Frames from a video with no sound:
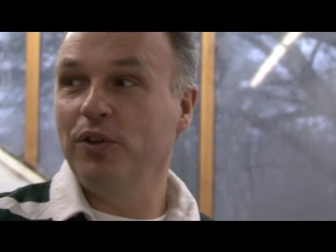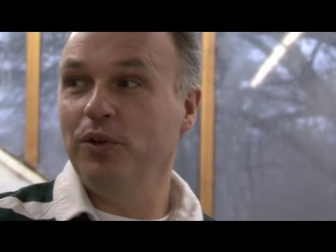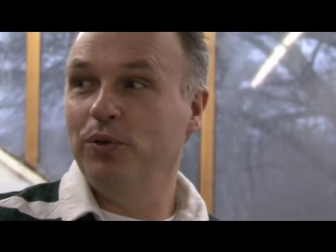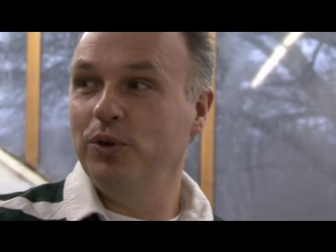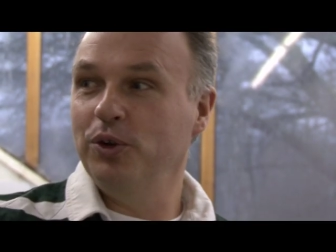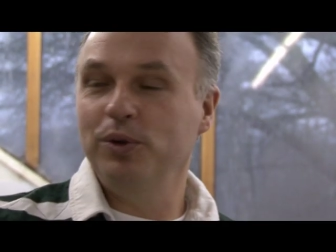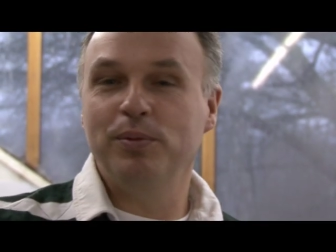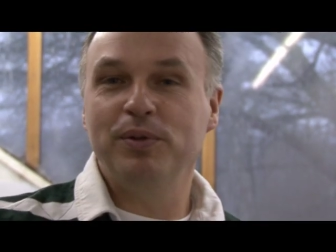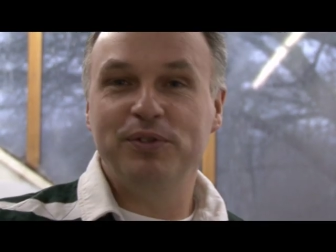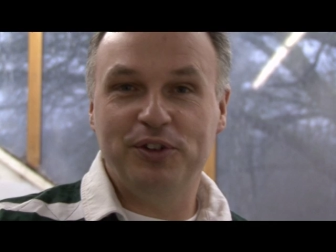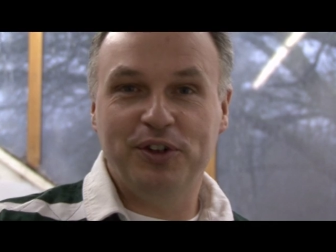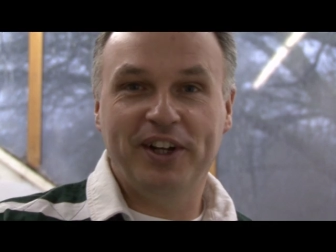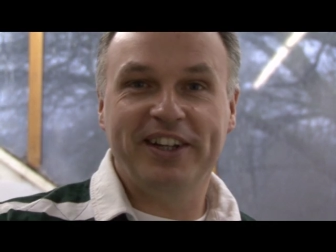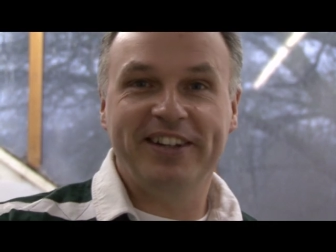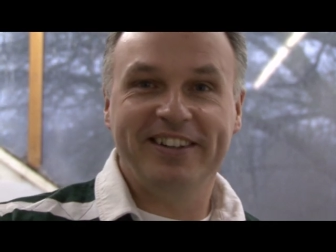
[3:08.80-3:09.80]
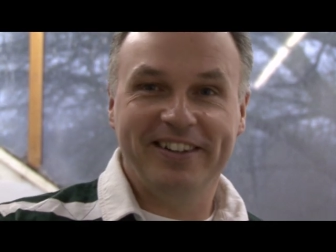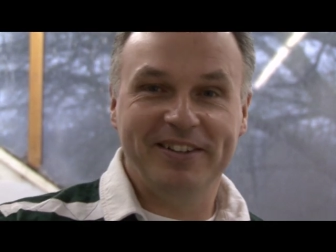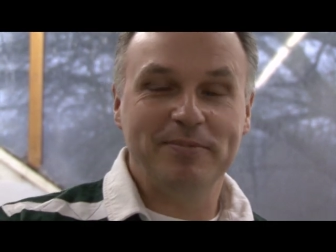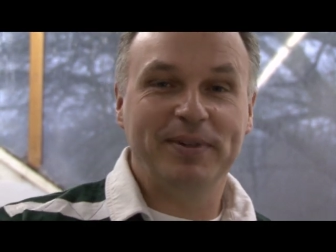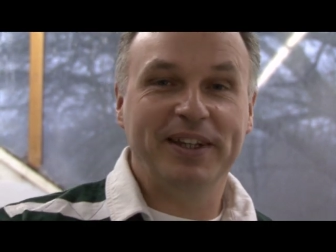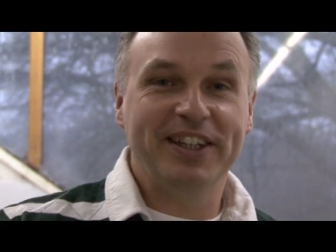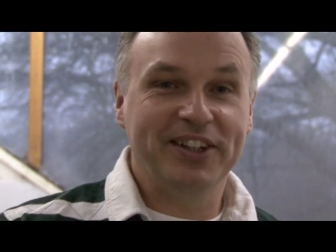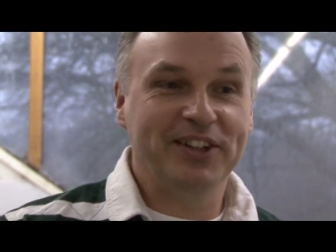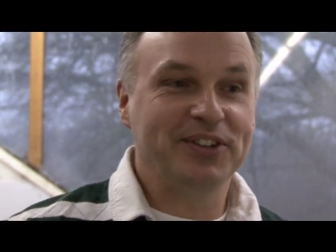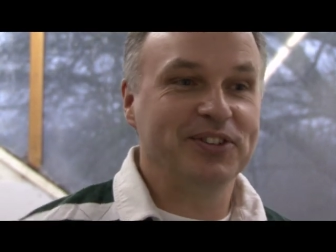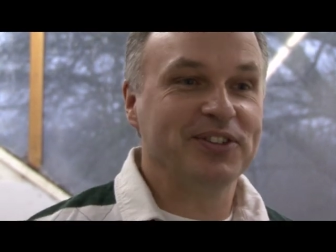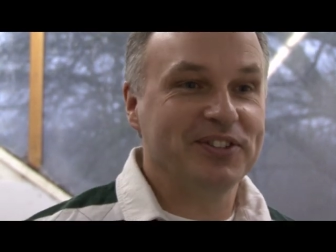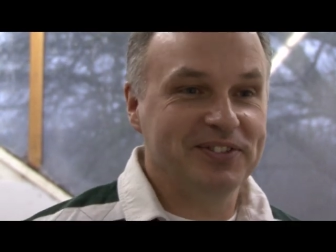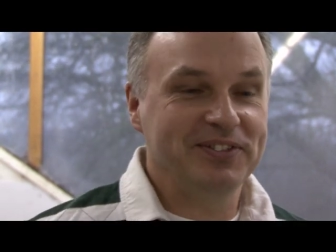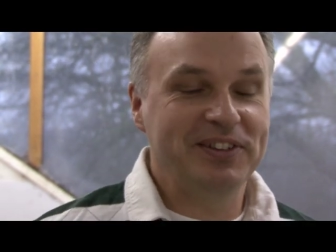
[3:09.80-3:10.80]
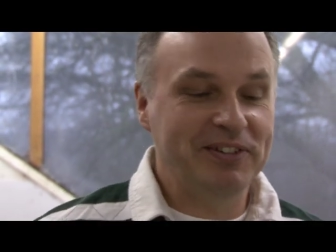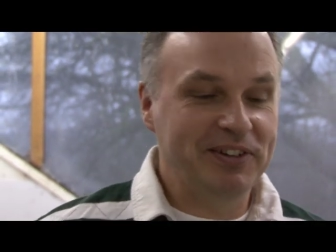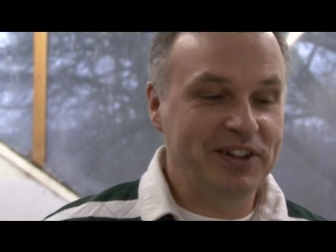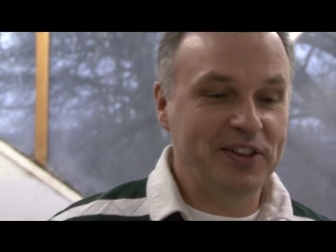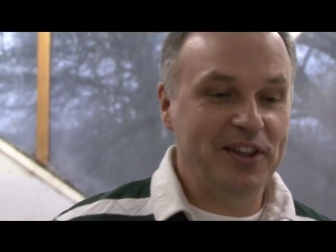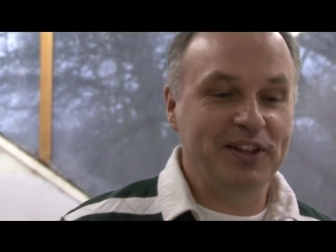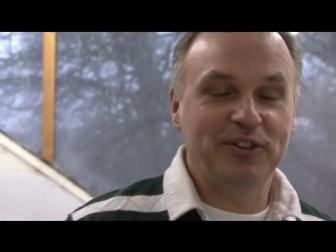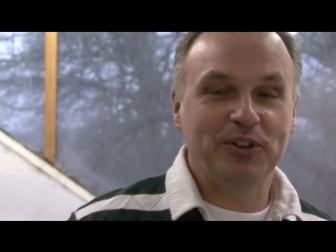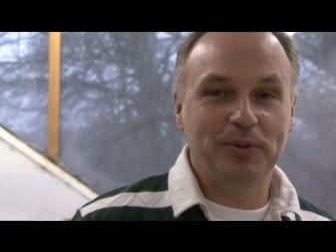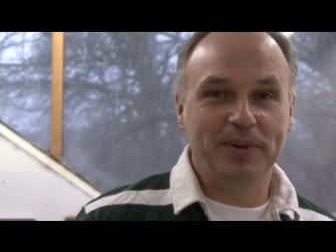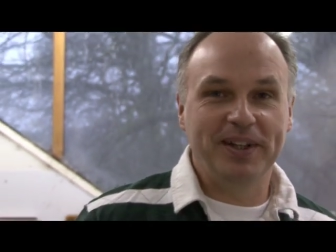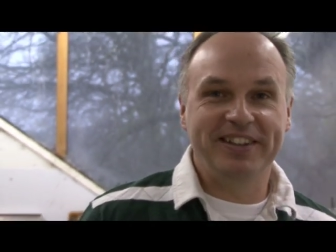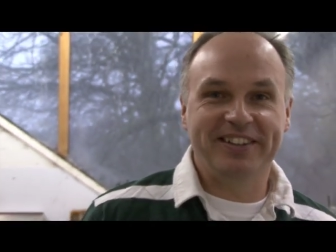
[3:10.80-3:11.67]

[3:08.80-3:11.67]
the Room of Dread because we went in there too many